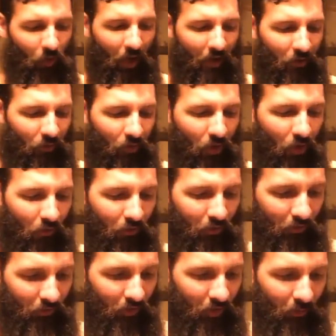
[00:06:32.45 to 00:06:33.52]
I don't know if
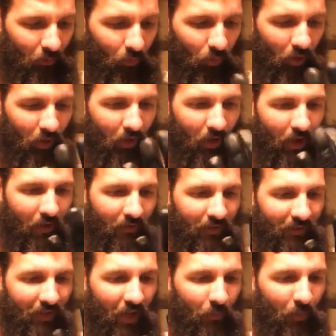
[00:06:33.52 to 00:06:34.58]
we're gonna have these
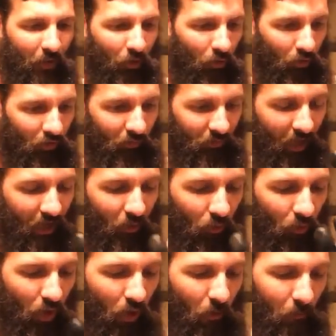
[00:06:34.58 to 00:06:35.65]
out by Christmas. I don't
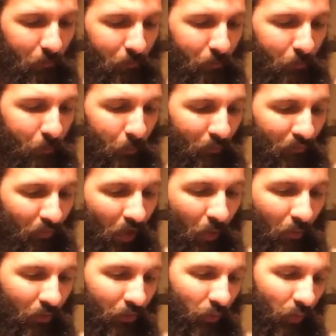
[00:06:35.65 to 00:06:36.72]
know. I'm
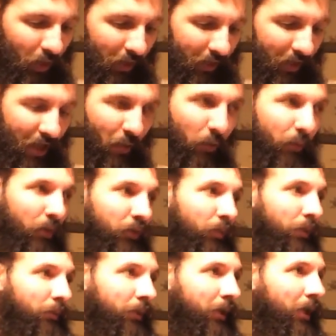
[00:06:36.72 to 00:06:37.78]
gonna do what I can. What month are we in
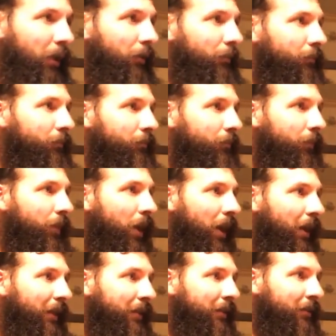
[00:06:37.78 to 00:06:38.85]
right now?
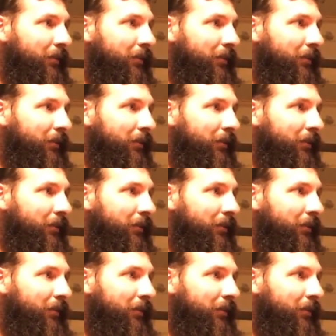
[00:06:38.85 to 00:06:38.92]
9.